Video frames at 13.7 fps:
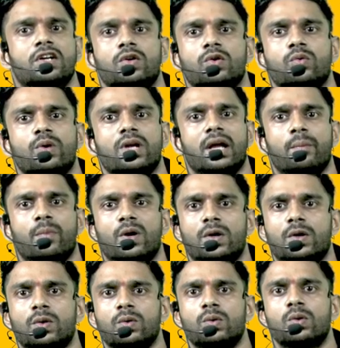you will able
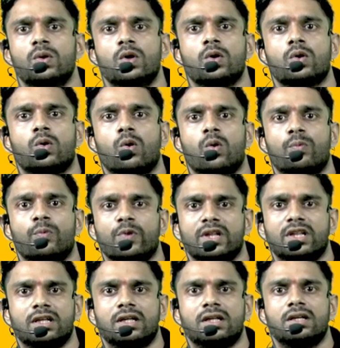to cope with
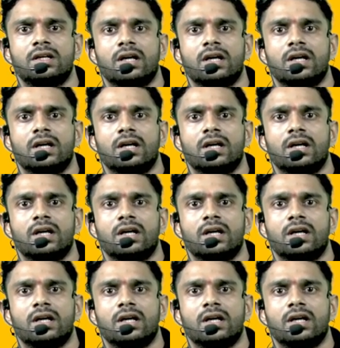the